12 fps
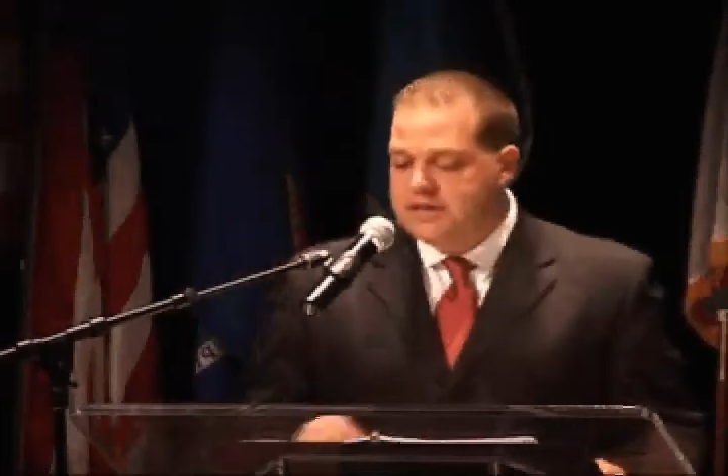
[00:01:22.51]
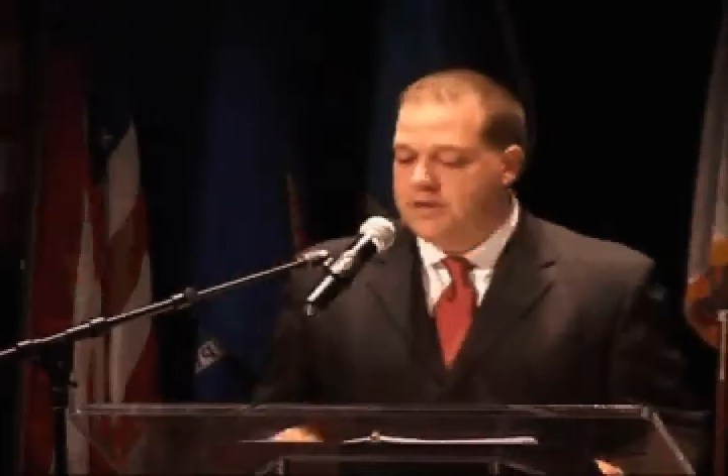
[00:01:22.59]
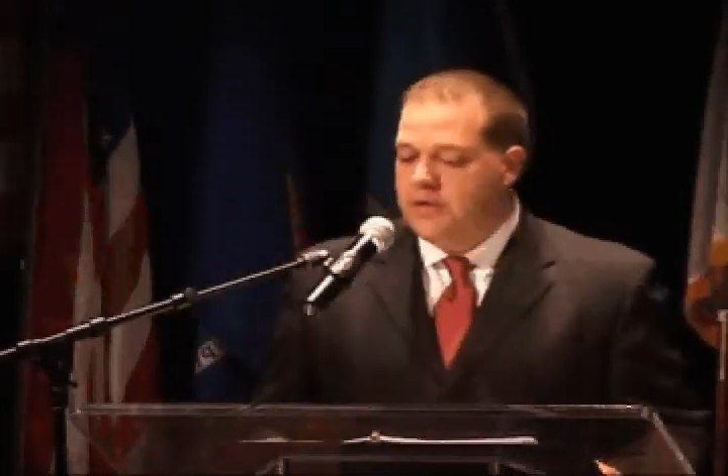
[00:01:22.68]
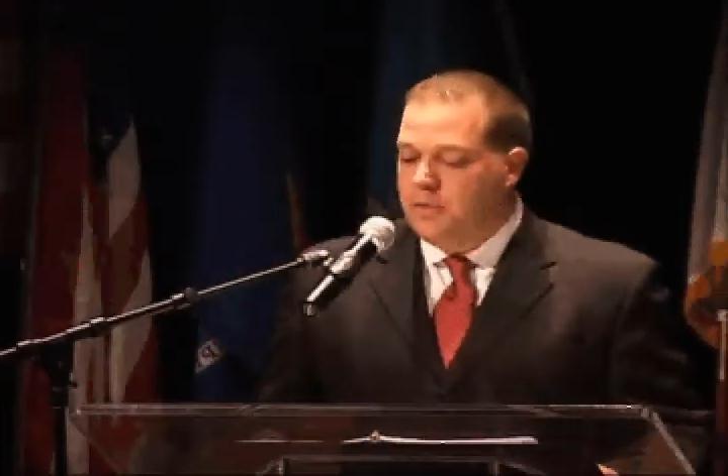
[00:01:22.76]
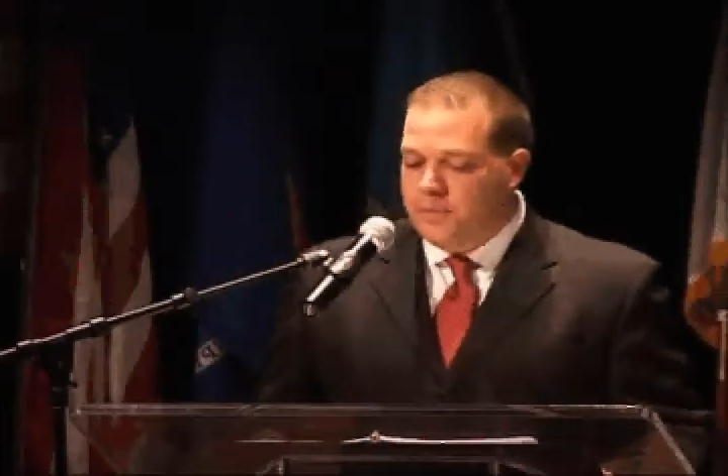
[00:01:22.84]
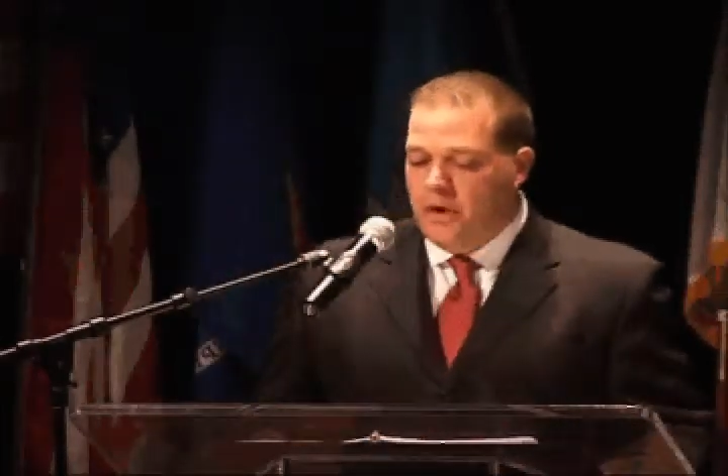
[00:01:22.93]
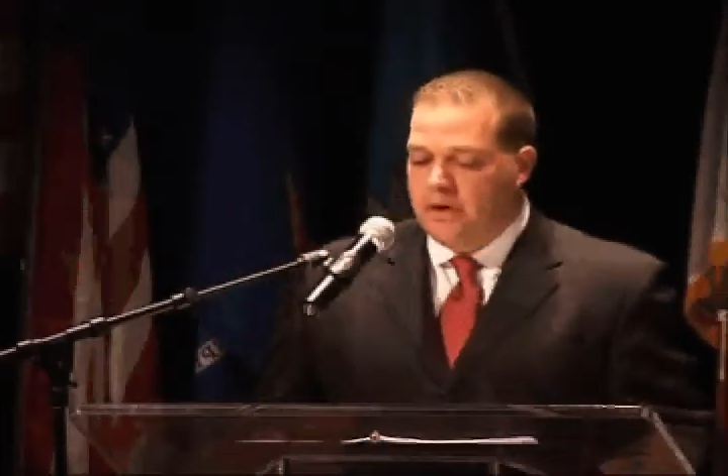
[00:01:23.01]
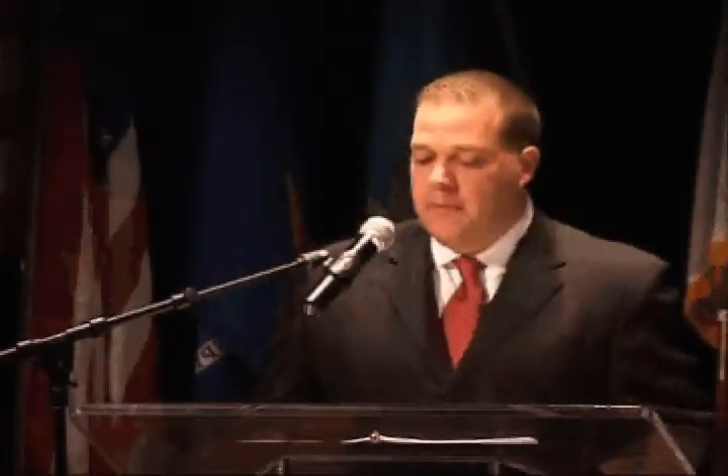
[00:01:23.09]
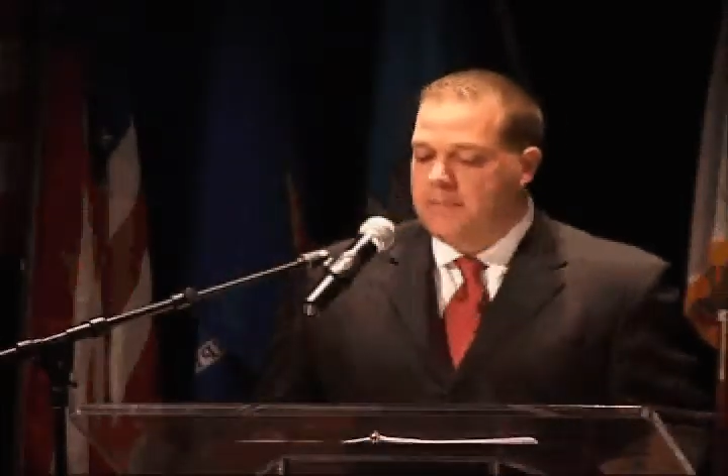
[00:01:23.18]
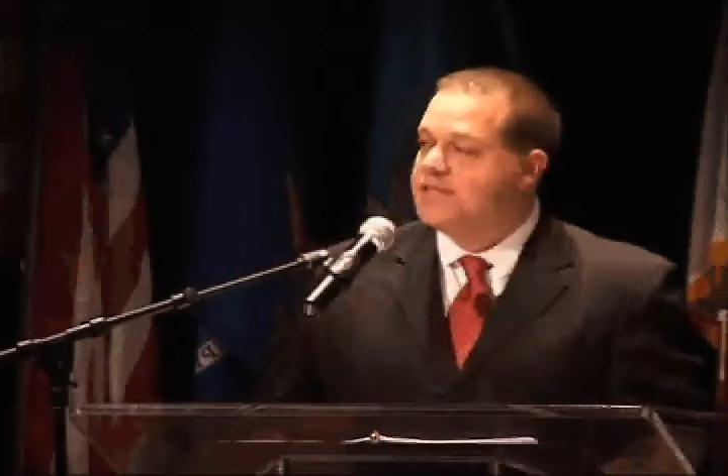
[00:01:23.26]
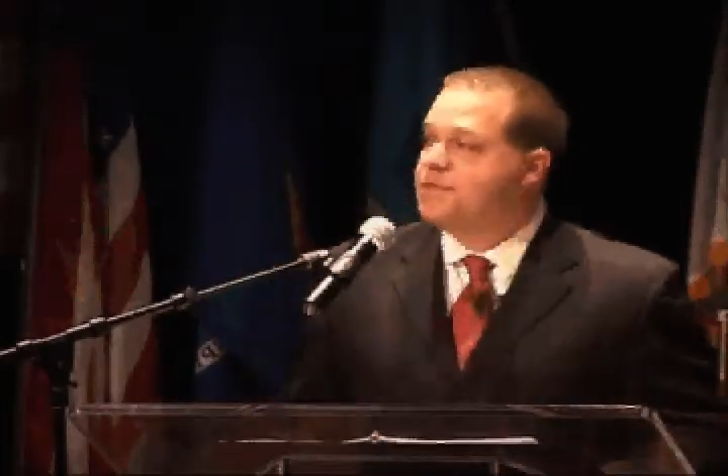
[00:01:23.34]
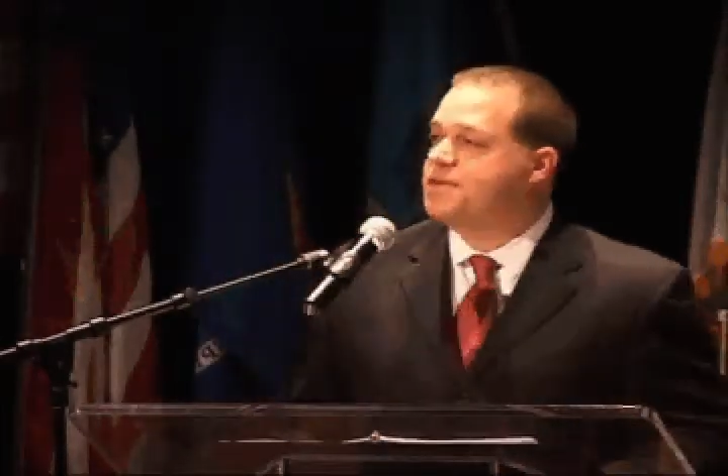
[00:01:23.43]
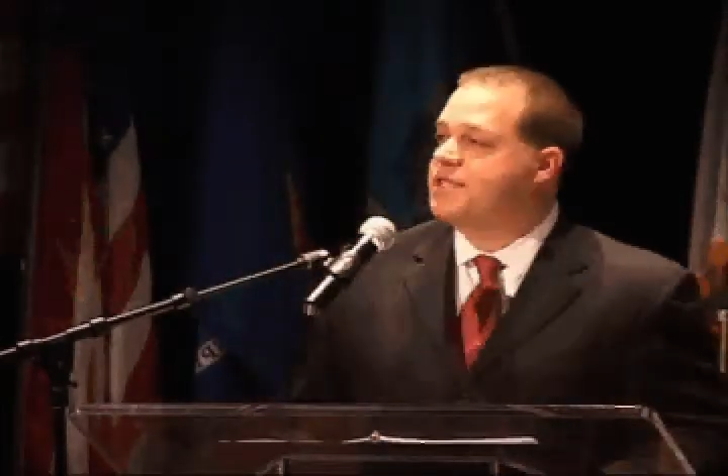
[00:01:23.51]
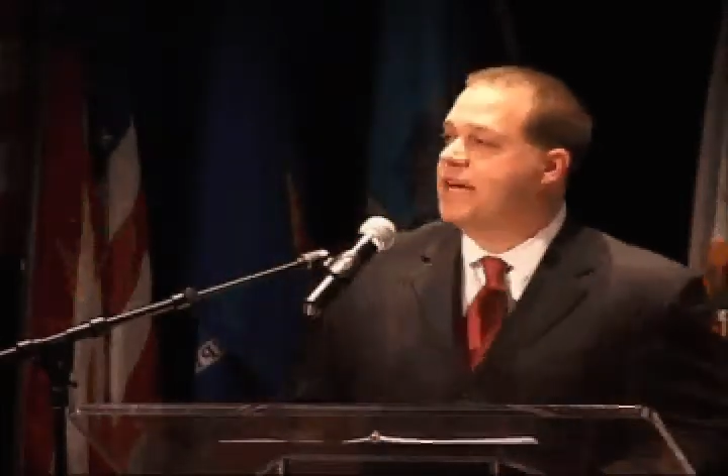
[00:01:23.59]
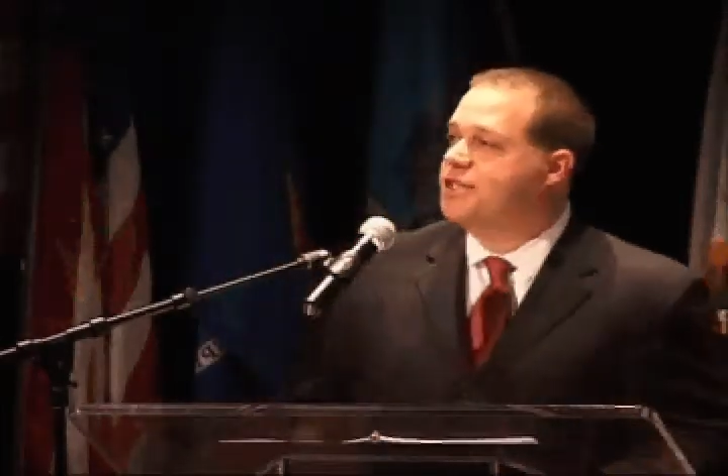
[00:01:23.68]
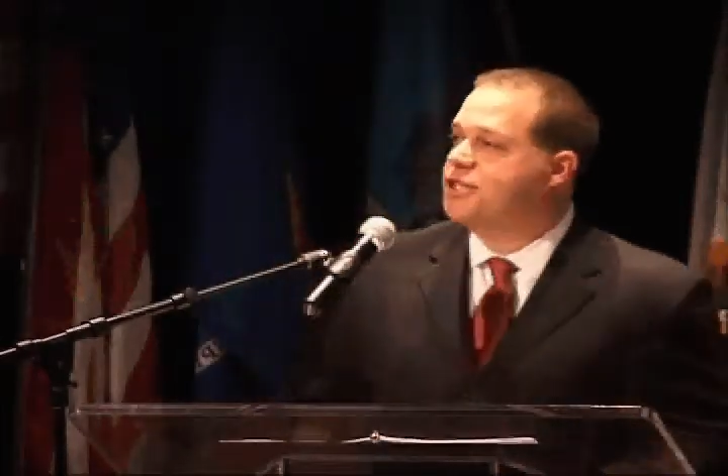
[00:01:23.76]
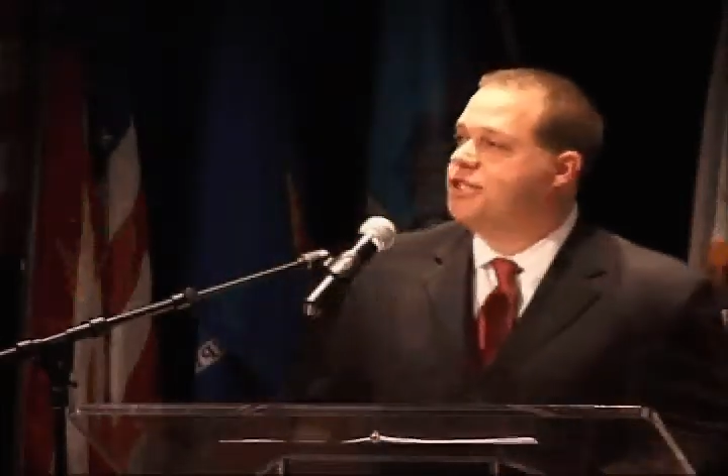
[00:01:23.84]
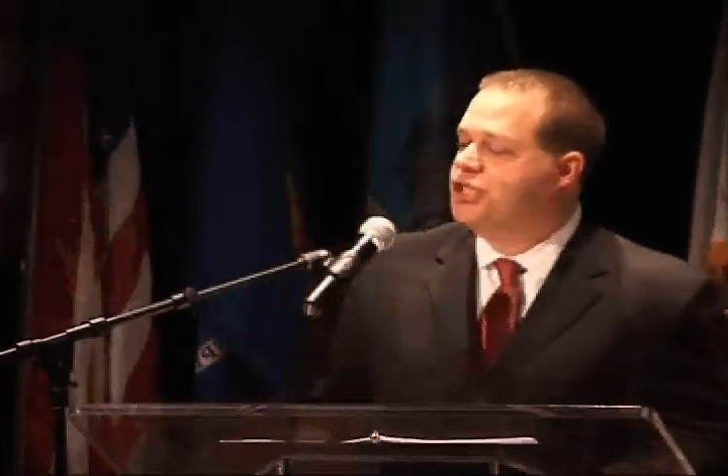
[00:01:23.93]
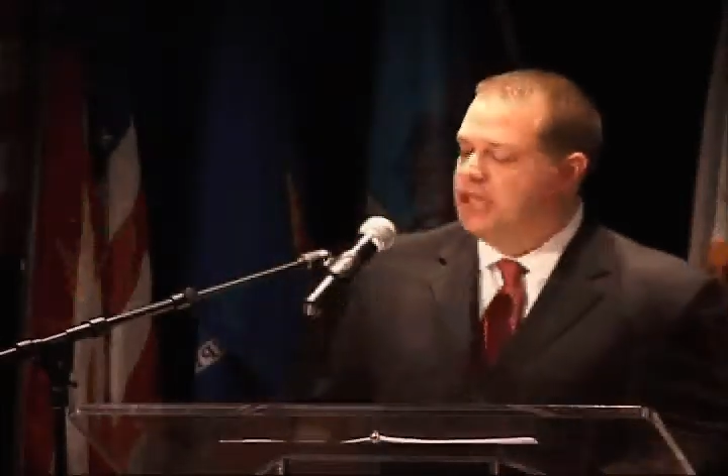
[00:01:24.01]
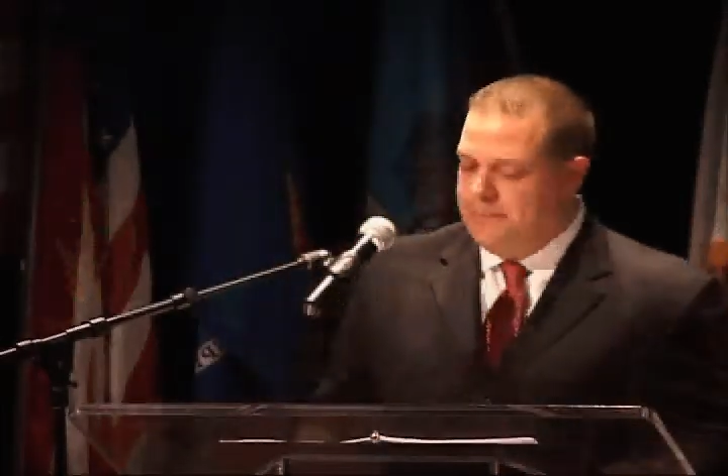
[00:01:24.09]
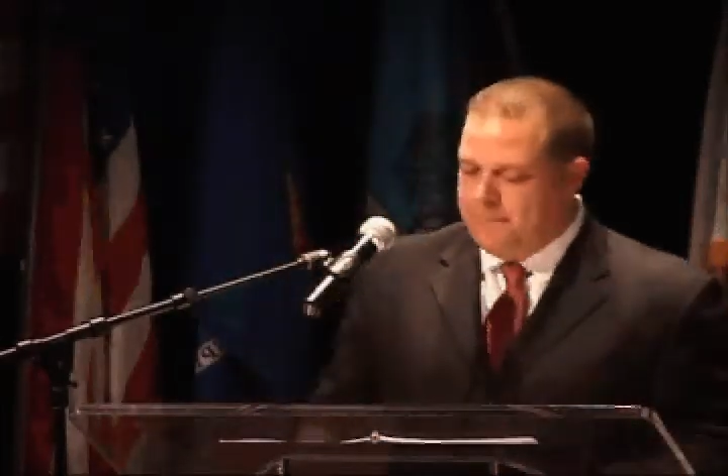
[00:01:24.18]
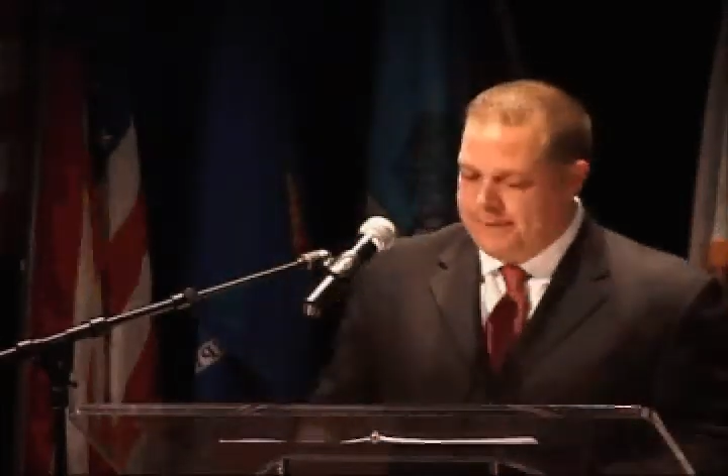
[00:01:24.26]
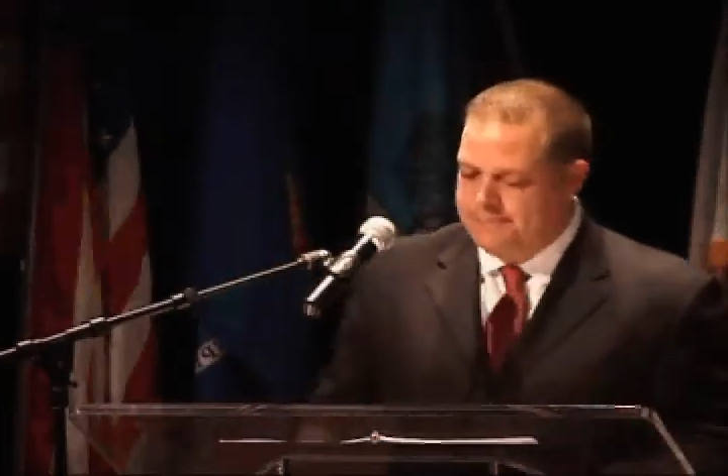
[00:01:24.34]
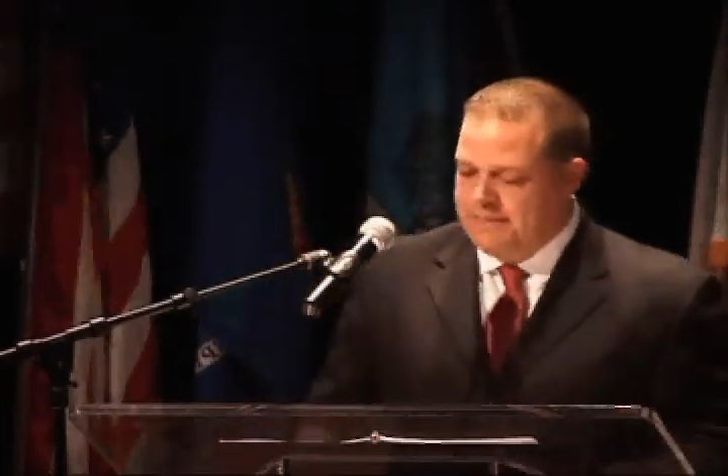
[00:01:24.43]
the new program is substantially
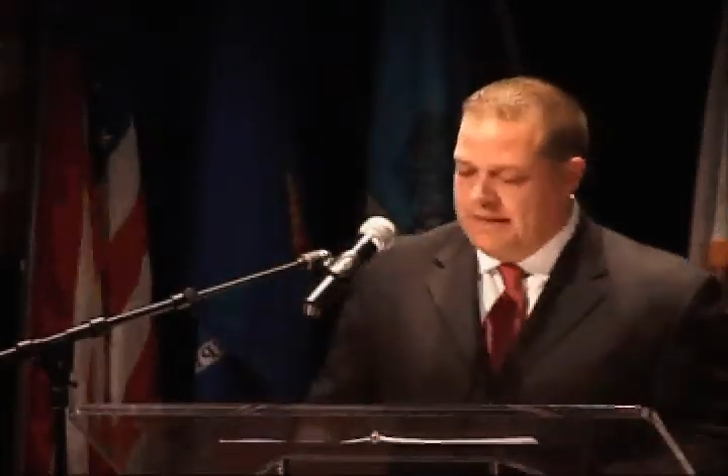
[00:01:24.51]
cheaper.